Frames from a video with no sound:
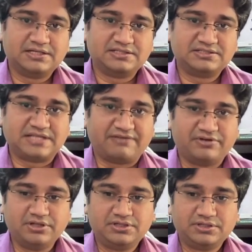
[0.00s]

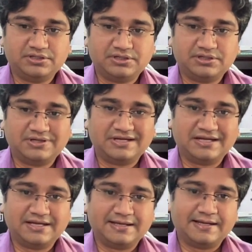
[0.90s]
seventh,
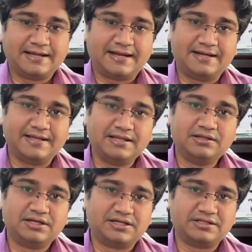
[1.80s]
and then
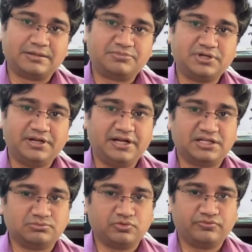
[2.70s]
it can capture
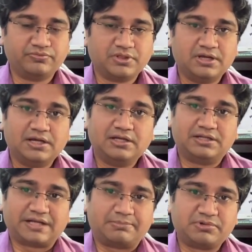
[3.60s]
eighth move.
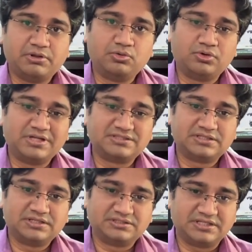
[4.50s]
The capture will be known as,
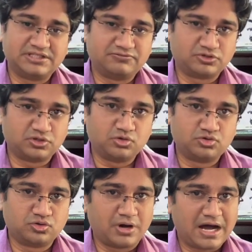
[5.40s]
since it was a rook,
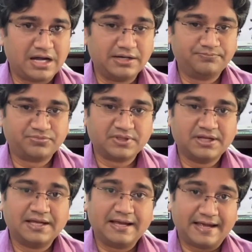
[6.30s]
so R,
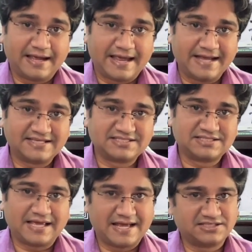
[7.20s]

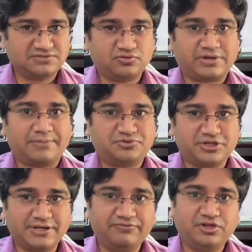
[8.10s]
X is for
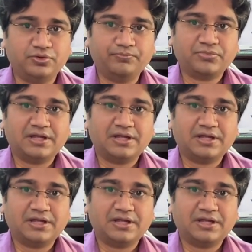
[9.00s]
capturing, we know,